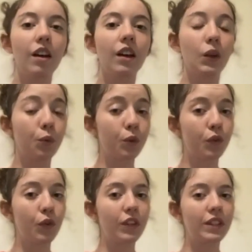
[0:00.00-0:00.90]
It was
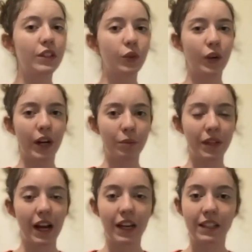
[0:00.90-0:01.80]
first described
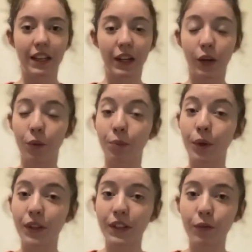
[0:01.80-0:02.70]
as a
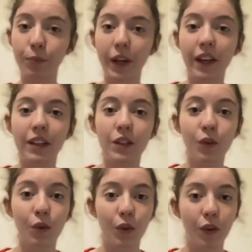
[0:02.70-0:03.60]
compulsive buying
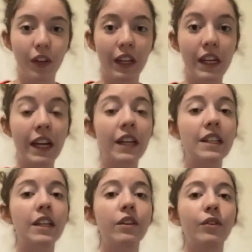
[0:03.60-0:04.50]
disorder in
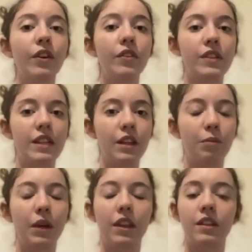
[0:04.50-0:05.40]
1915 by the